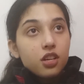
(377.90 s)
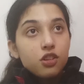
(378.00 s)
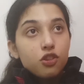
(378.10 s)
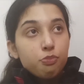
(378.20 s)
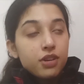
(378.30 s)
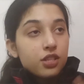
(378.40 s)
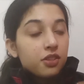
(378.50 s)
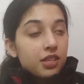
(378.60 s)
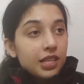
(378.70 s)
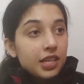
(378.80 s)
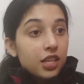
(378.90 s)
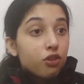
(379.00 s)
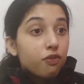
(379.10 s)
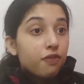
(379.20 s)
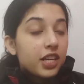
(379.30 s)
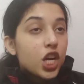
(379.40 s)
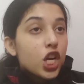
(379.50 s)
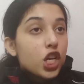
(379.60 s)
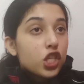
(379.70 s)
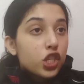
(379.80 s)
press on this link and you'll find
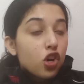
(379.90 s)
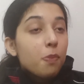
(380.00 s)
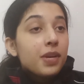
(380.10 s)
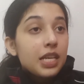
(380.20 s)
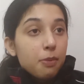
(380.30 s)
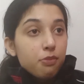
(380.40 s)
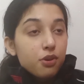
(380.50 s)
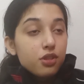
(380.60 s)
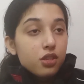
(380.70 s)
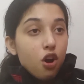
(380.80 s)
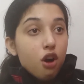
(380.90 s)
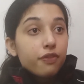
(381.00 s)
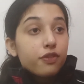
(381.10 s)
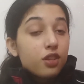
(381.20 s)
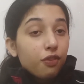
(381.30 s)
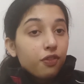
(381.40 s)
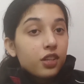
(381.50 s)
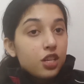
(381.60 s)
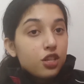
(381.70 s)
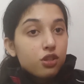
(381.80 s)
so many numbers of different
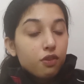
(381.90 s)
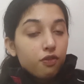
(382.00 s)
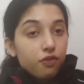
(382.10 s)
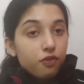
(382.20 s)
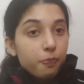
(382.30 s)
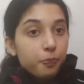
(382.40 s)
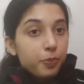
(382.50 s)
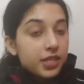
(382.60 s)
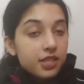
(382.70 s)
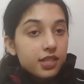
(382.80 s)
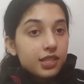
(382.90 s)
niches of businesses.